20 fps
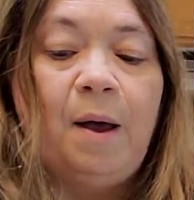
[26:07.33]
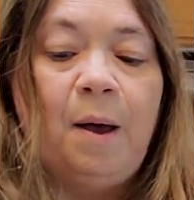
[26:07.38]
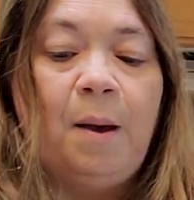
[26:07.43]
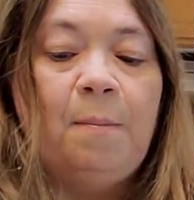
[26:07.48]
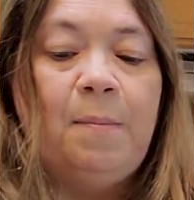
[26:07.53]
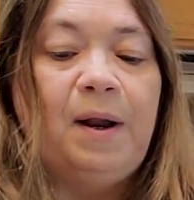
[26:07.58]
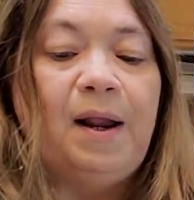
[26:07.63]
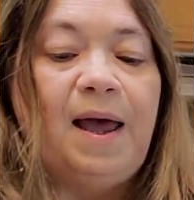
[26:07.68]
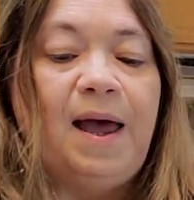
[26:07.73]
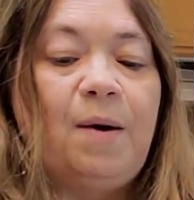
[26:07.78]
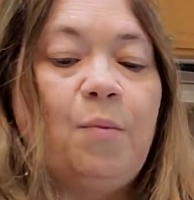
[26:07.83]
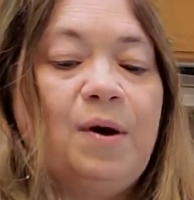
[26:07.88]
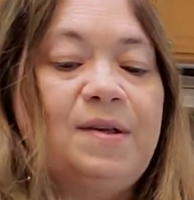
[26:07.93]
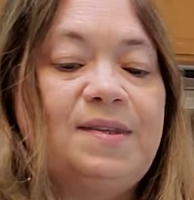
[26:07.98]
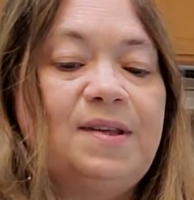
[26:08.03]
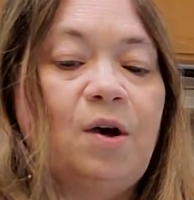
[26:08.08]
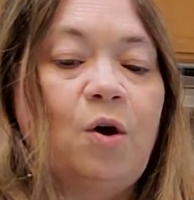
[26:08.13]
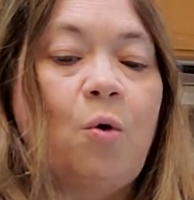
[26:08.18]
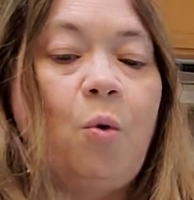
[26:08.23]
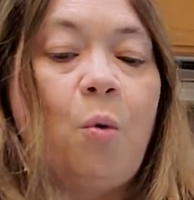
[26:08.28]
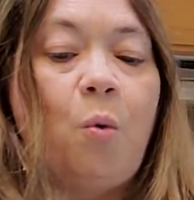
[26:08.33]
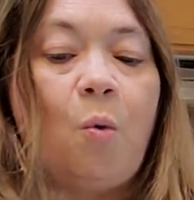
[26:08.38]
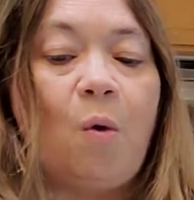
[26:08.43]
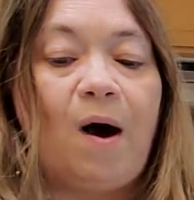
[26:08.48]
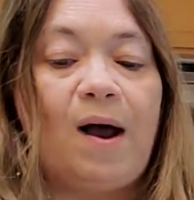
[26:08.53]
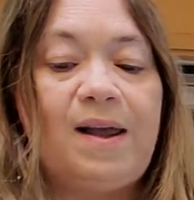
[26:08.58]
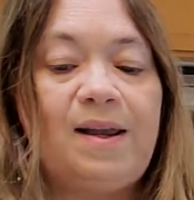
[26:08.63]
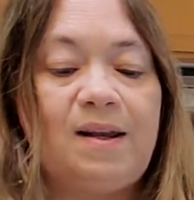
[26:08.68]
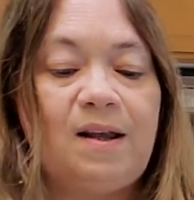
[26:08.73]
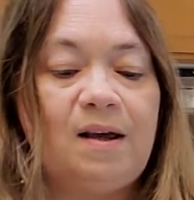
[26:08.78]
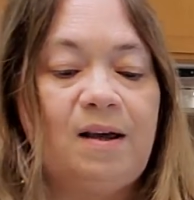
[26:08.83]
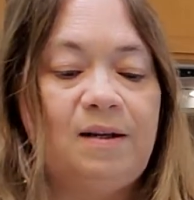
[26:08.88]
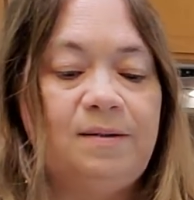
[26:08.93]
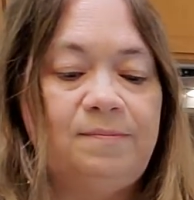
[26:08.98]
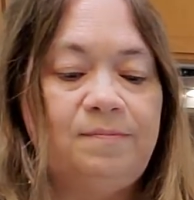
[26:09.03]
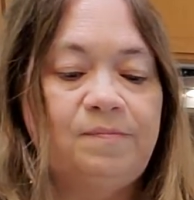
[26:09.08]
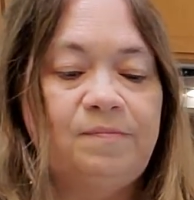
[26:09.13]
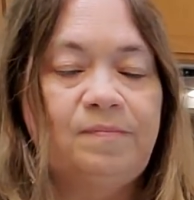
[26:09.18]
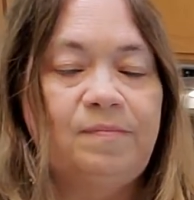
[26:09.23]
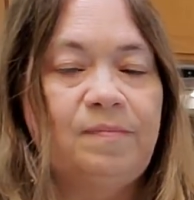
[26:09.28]
but it wasn't quite
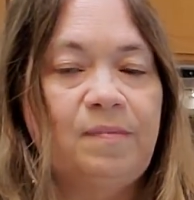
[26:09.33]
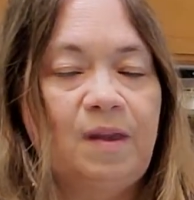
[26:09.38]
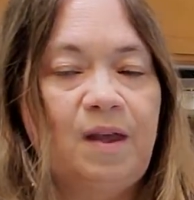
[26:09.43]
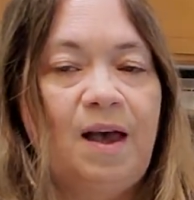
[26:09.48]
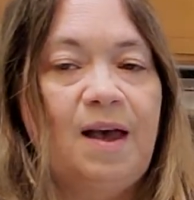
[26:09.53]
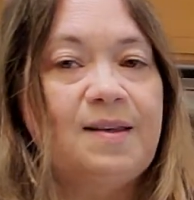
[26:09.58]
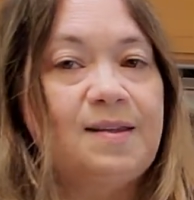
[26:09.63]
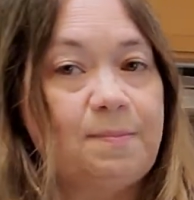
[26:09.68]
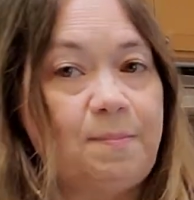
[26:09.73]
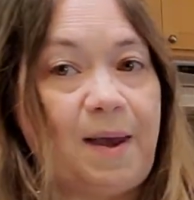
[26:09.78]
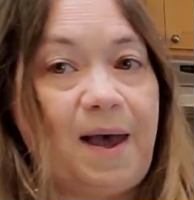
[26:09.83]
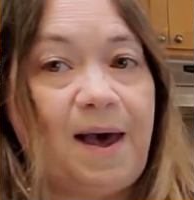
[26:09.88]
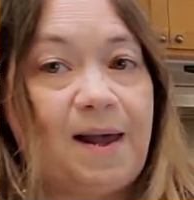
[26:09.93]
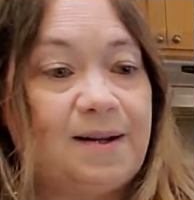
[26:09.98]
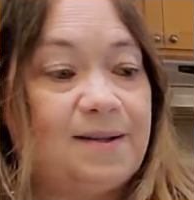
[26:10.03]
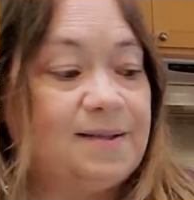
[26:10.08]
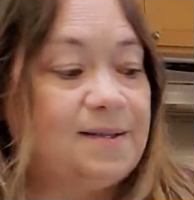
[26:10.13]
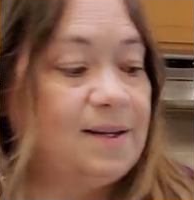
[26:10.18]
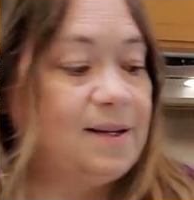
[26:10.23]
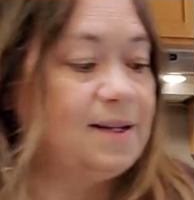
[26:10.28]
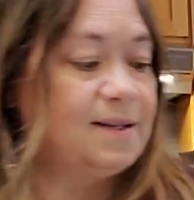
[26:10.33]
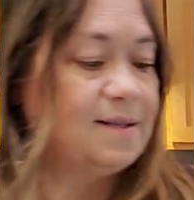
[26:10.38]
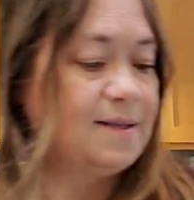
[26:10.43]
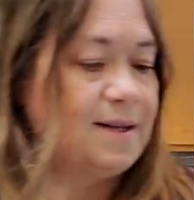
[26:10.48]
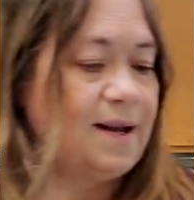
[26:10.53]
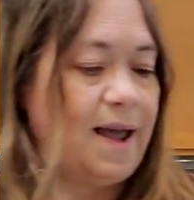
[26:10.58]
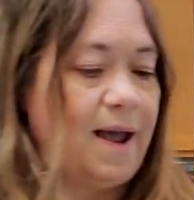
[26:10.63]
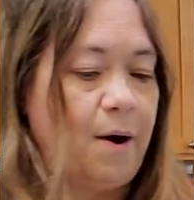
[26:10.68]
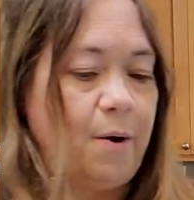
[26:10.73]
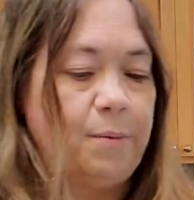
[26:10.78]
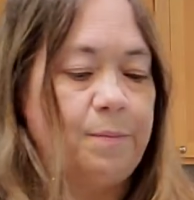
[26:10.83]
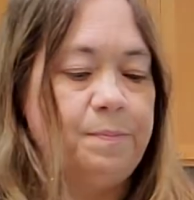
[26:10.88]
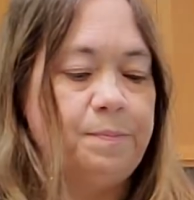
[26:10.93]
as bad as it is now.